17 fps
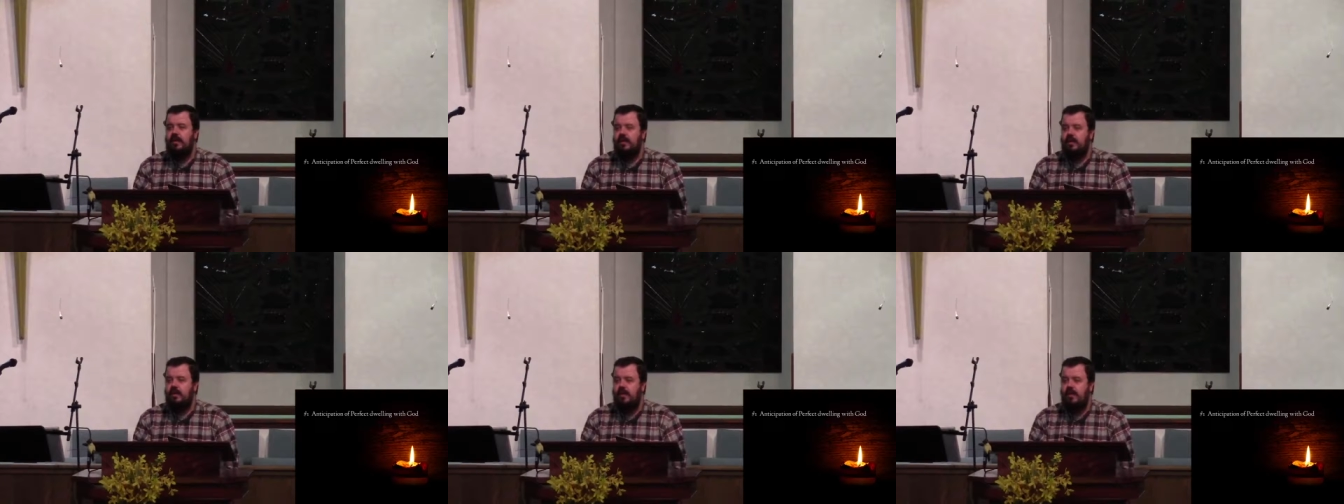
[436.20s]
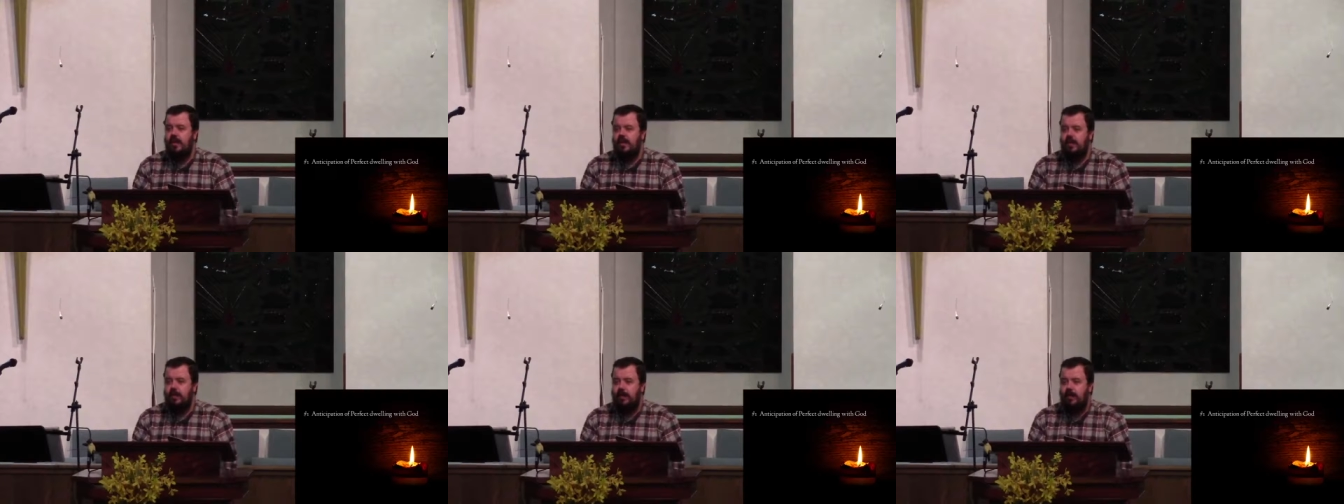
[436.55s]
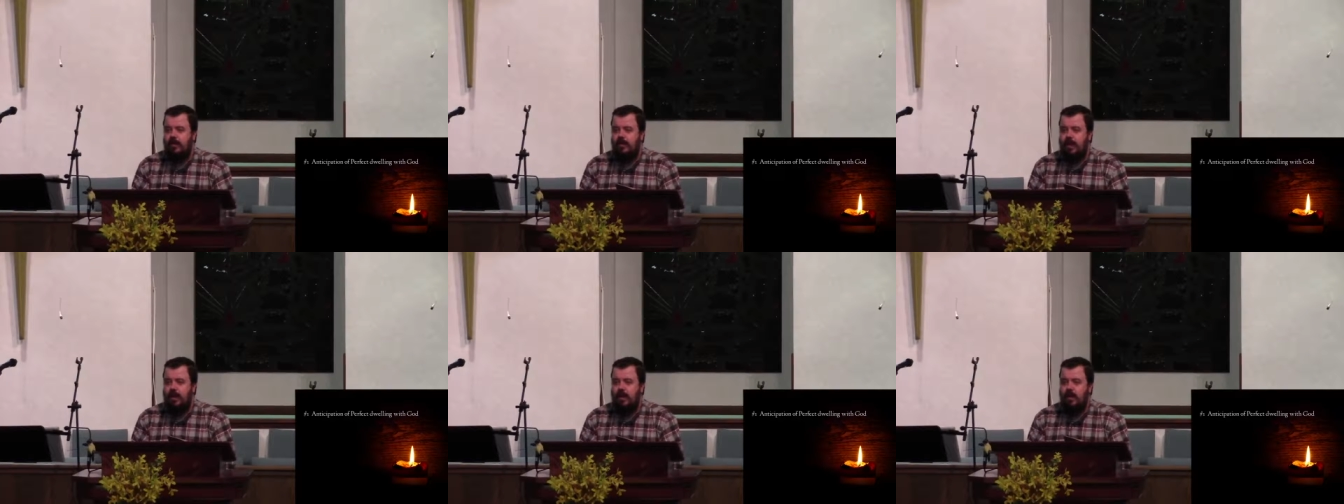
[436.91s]
Think
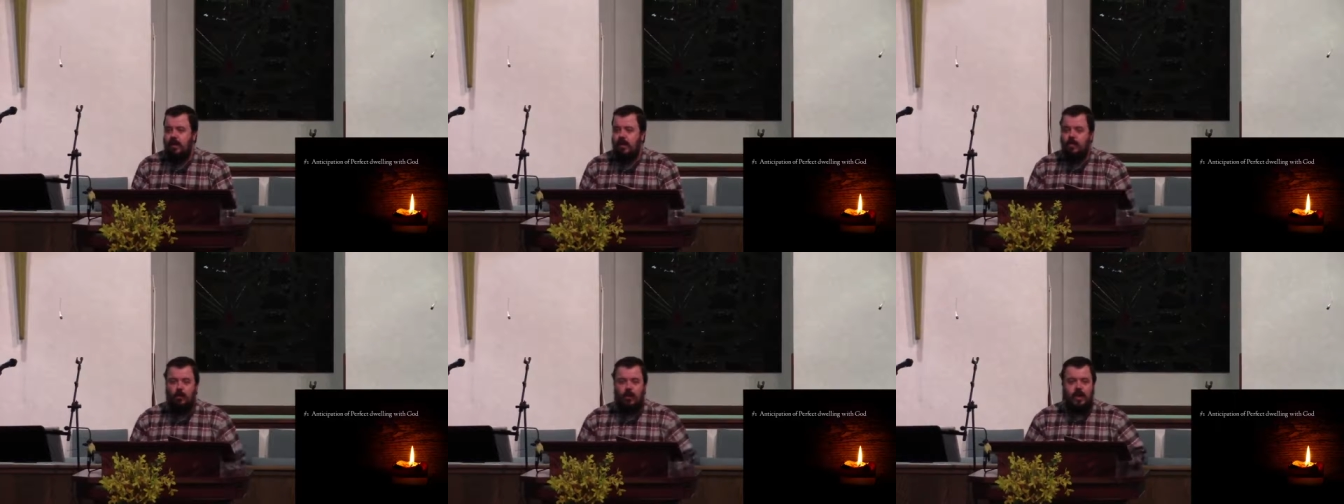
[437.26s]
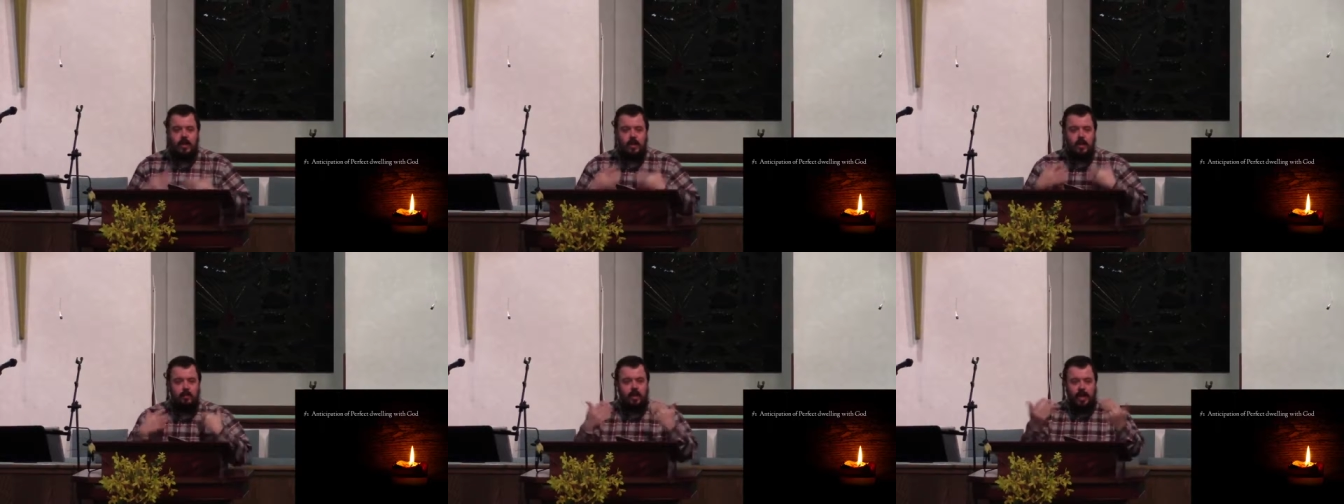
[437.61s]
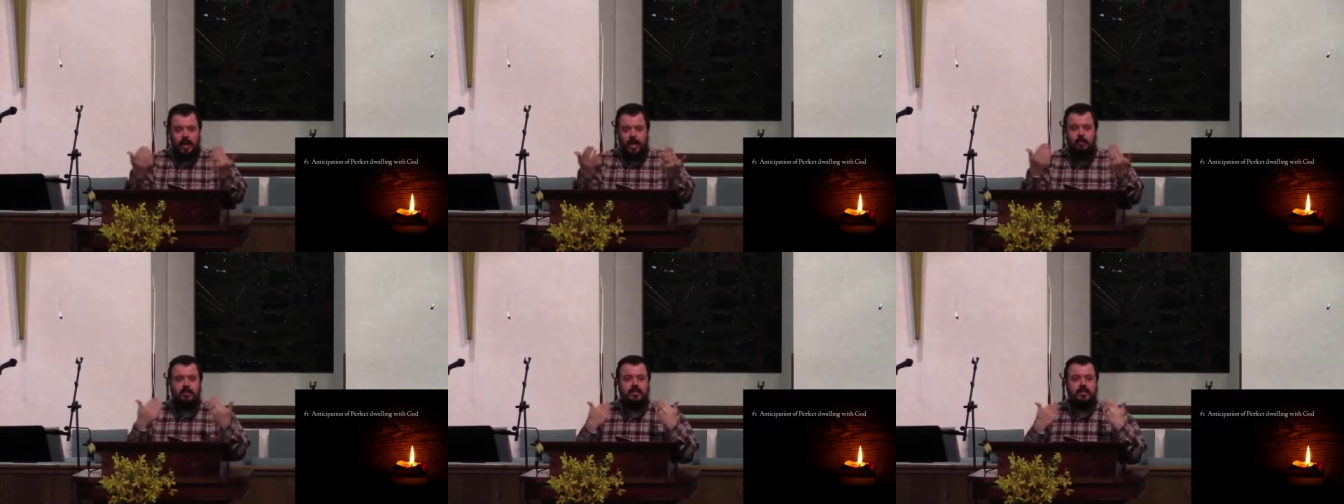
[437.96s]
about that. The way you and
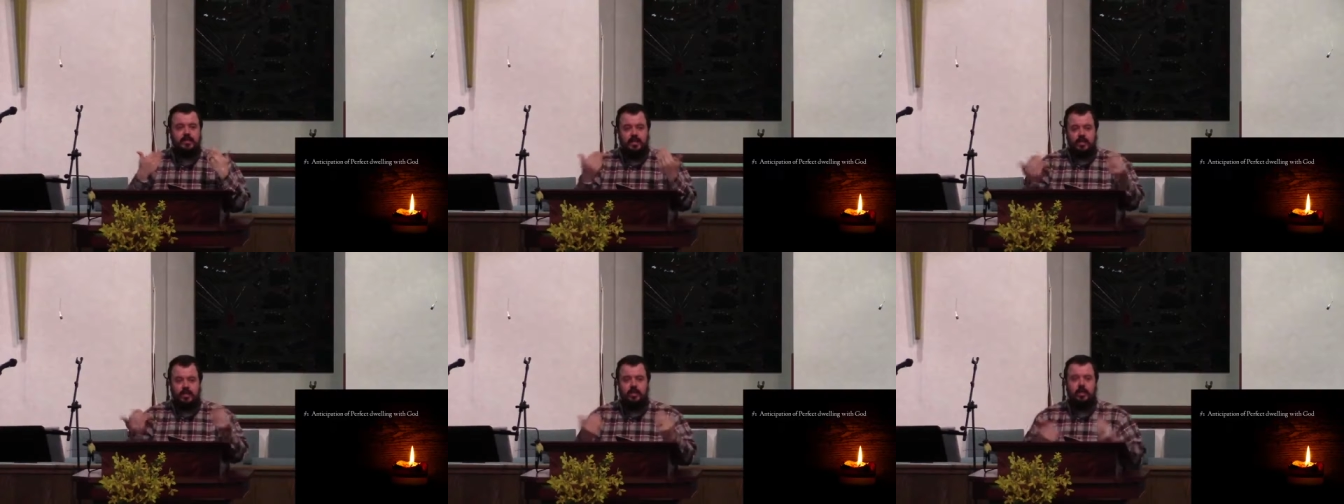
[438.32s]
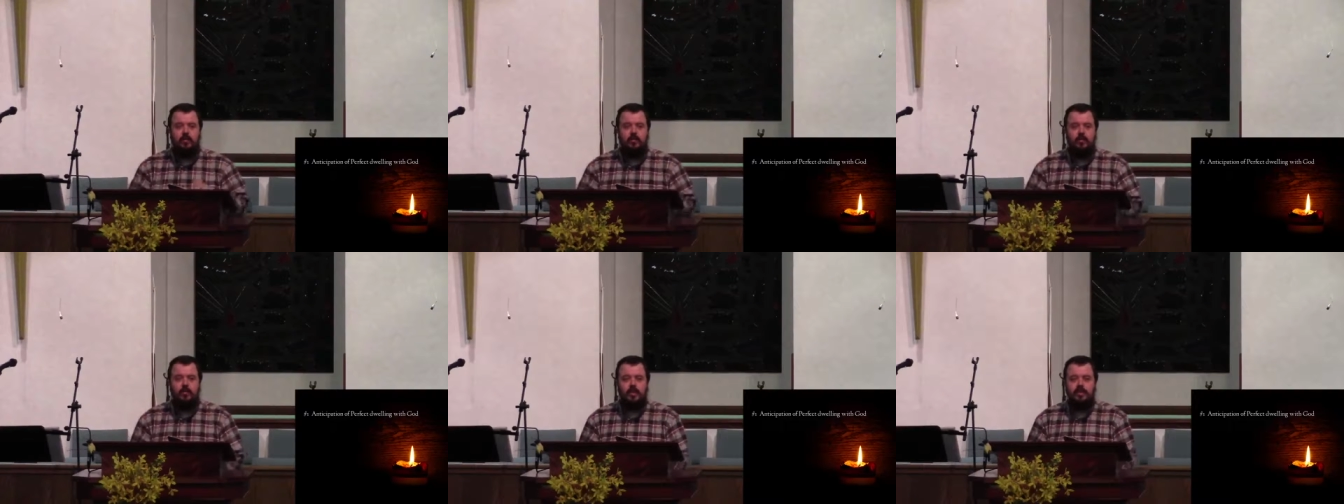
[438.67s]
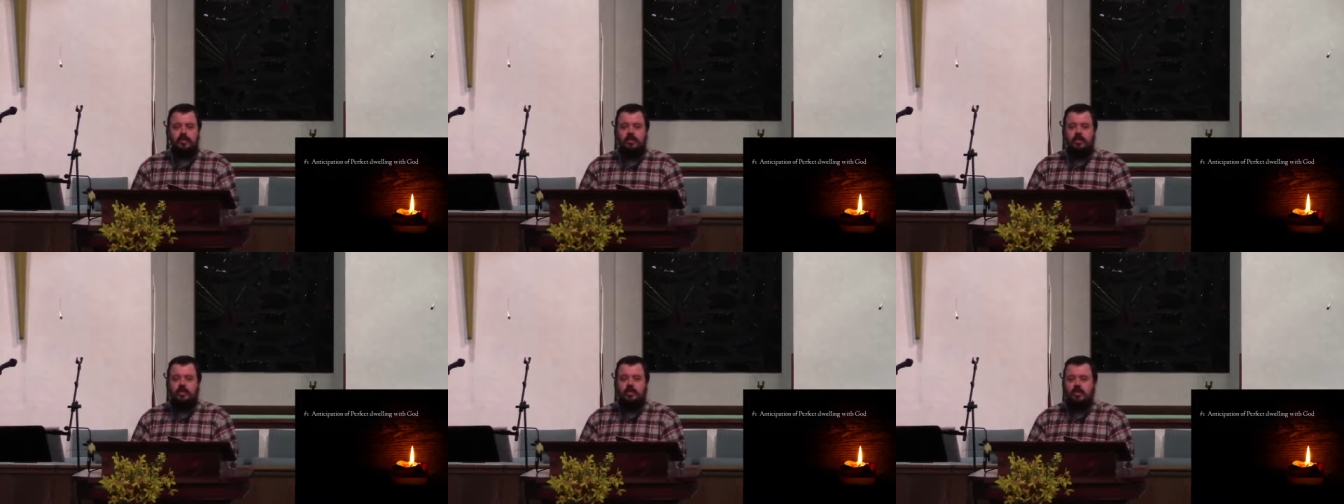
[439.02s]
I, we see each other, we
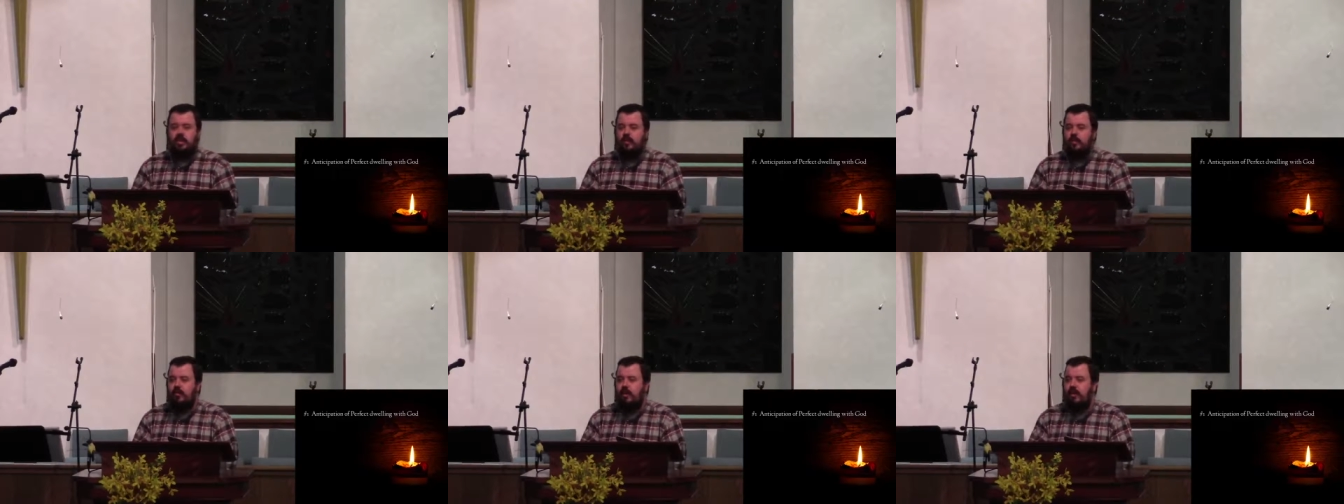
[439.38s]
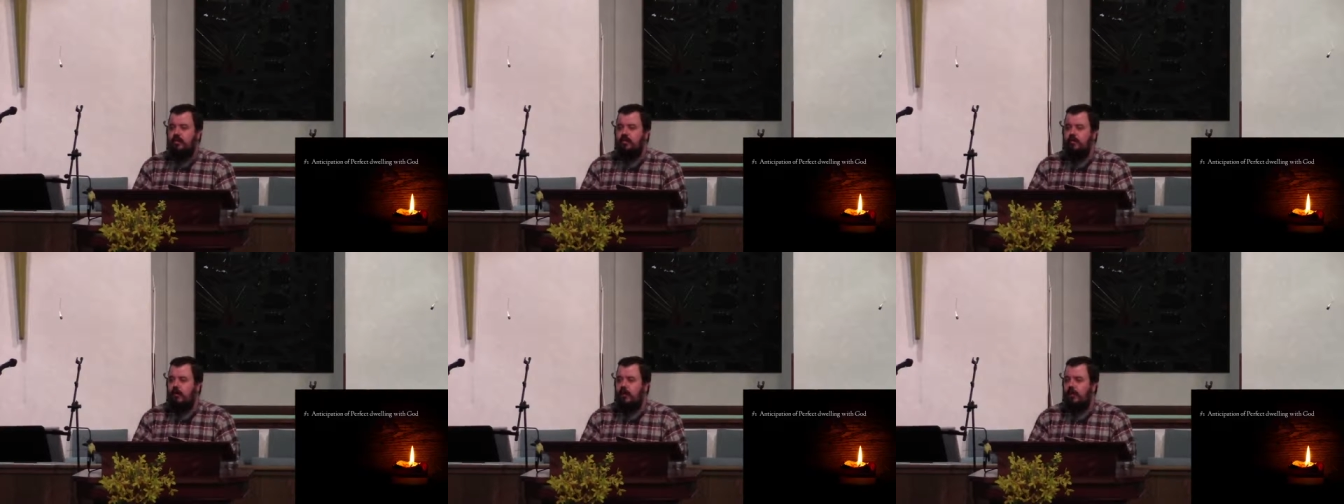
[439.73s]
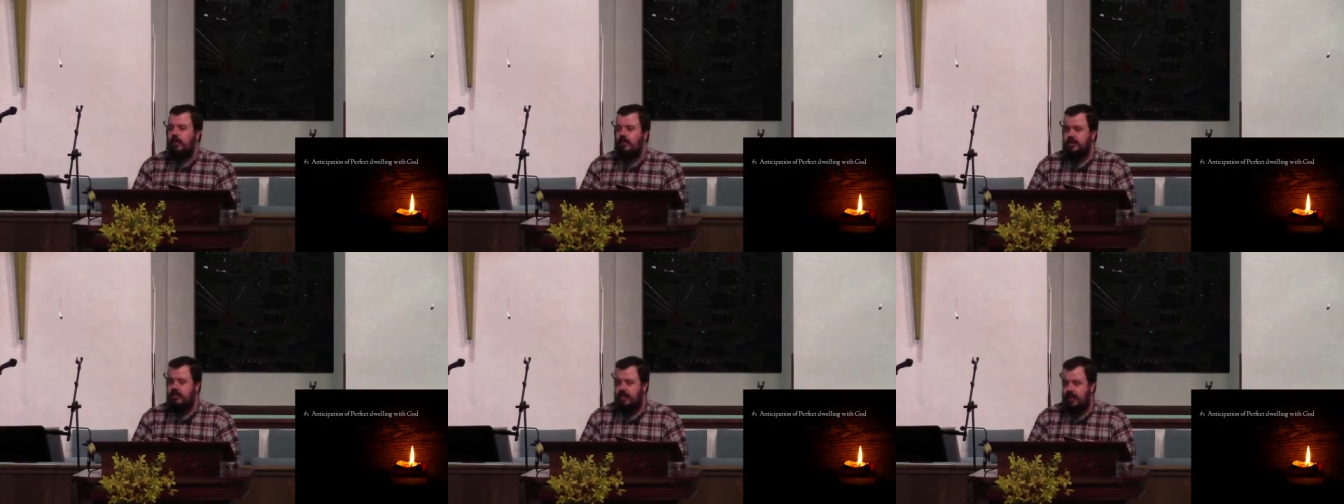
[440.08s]
see each other in a
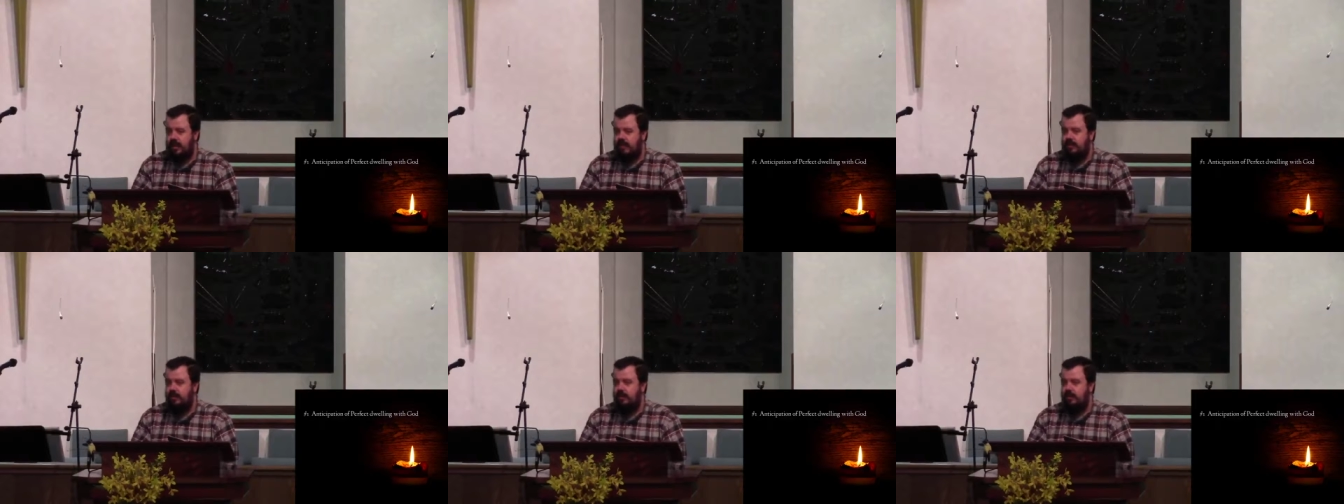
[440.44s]
fallen state.